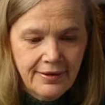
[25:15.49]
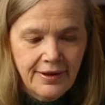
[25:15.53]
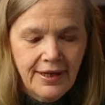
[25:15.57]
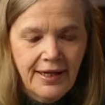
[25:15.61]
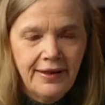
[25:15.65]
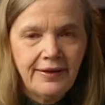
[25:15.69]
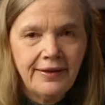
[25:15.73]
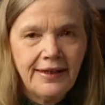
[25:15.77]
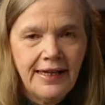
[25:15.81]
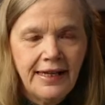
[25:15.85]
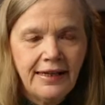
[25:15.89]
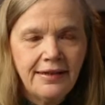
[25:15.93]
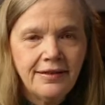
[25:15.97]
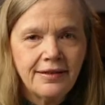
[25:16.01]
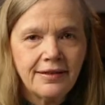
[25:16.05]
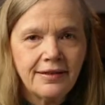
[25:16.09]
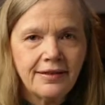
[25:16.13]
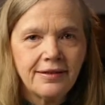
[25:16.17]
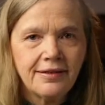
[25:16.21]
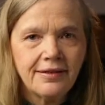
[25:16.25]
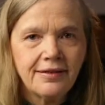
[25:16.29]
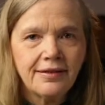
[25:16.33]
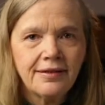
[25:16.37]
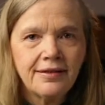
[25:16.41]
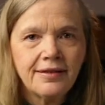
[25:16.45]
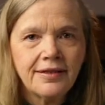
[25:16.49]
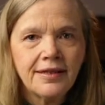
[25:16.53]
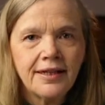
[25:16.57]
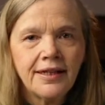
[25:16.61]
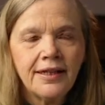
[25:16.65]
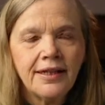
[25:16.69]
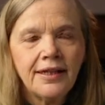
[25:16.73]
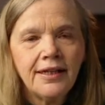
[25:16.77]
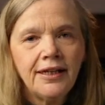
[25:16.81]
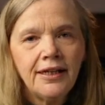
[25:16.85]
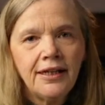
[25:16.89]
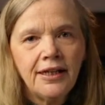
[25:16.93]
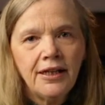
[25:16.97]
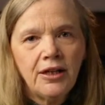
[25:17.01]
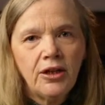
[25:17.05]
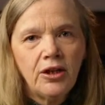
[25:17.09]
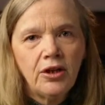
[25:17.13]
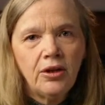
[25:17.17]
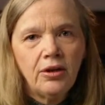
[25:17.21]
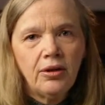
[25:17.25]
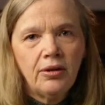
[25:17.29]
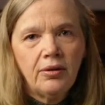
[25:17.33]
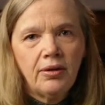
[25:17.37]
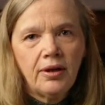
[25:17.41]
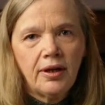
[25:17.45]
And that is
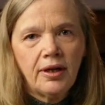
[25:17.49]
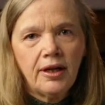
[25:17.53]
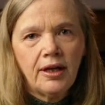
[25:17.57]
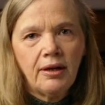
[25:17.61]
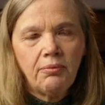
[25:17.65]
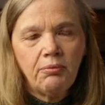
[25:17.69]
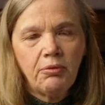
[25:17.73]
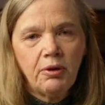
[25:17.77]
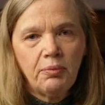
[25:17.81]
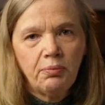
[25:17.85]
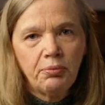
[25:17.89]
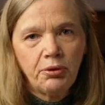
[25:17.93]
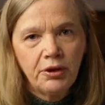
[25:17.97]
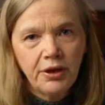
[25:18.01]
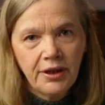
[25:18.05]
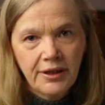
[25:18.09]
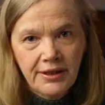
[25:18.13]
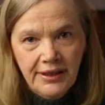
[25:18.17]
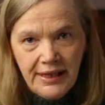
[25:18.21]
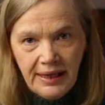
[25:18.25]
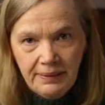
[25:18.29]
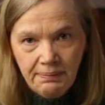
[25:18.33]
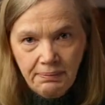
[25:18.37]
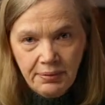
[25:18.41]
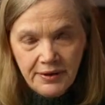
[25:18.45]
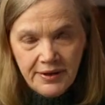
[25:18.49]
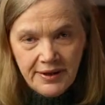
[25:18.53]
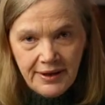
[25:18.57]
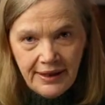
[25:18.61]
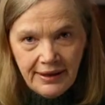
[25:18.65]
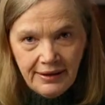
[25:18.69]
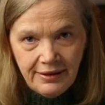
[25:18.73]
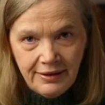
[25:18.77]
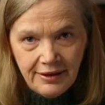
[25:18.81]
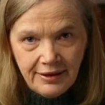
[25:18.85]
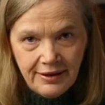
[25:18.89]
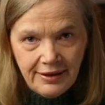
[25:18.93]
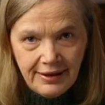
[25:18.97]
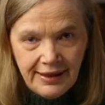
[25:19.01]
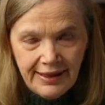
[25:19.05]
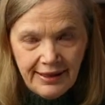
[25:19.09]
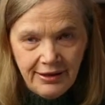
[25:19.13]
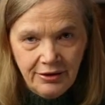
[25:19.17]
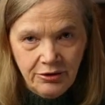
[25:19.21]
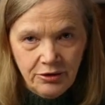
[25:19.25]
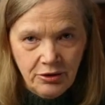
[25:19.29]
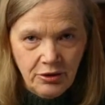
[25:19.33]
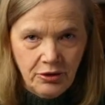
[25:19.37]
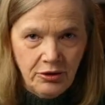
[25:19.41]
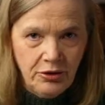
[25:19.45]
put a 10%
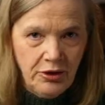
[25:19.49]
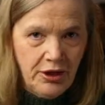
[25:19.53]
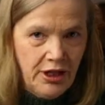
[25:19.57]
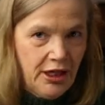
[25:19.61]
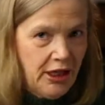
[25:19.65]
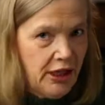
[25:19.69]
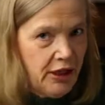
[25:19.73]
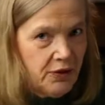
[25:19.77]
discount on